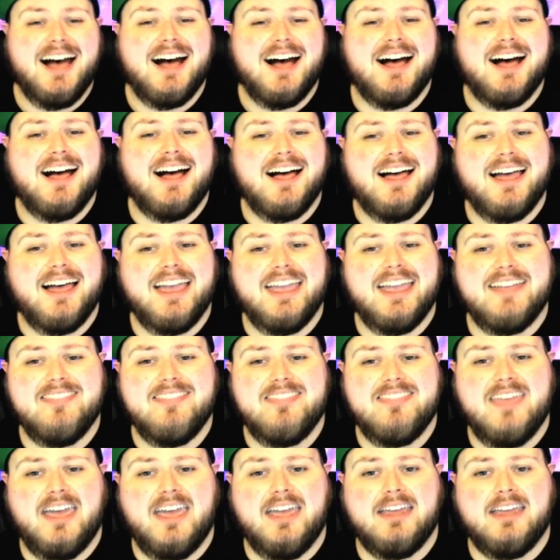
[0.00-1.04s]

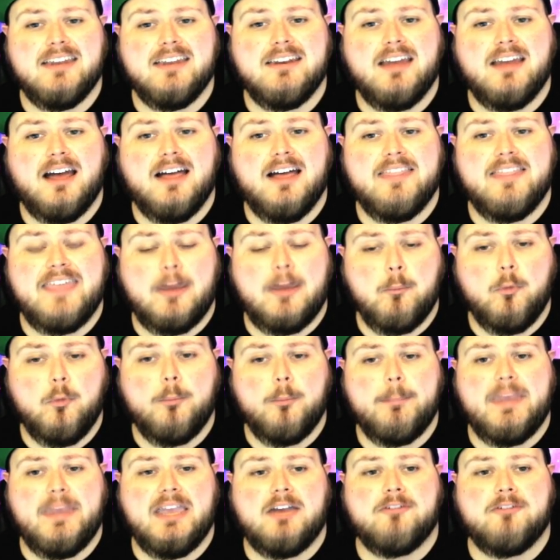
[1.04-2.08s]
And then that will
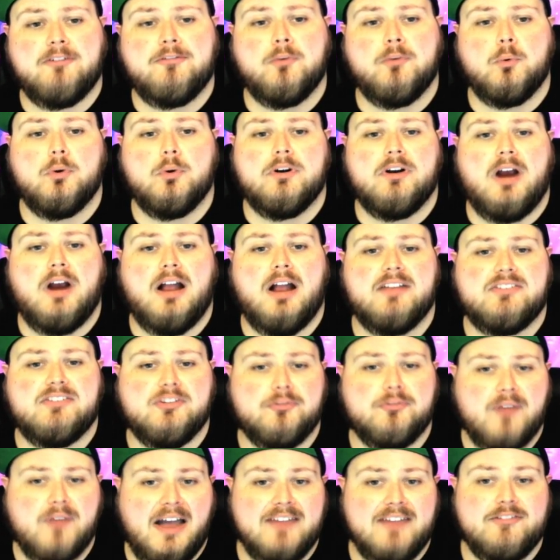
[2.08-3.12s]
make for
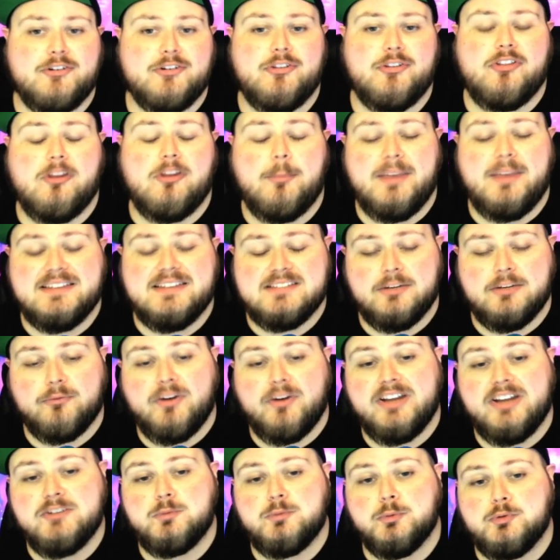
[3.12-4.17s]
Survivor and the Amazing
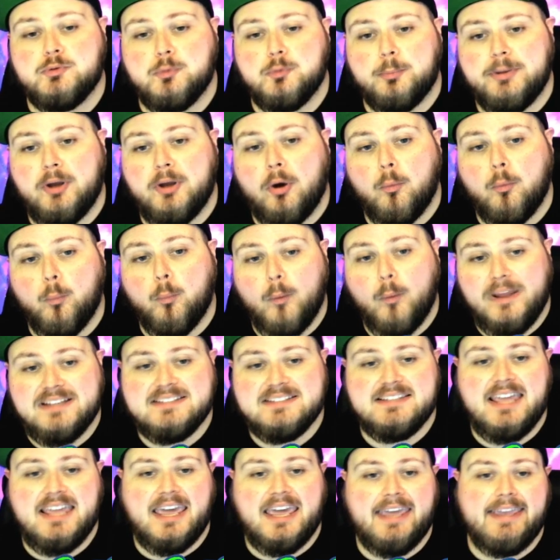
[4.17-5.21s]
Race, which will be on
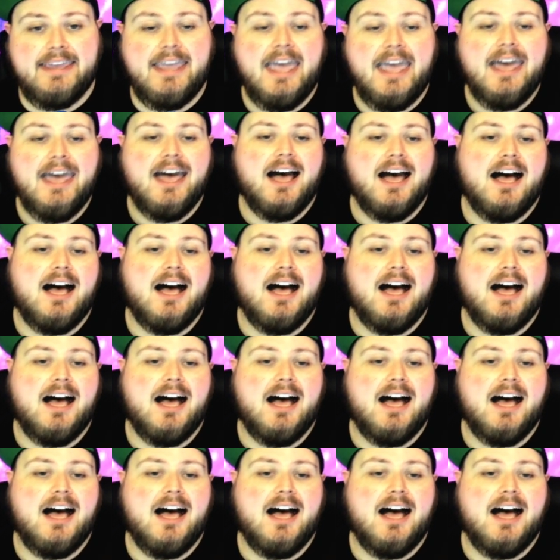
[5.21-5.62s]
Wednesday.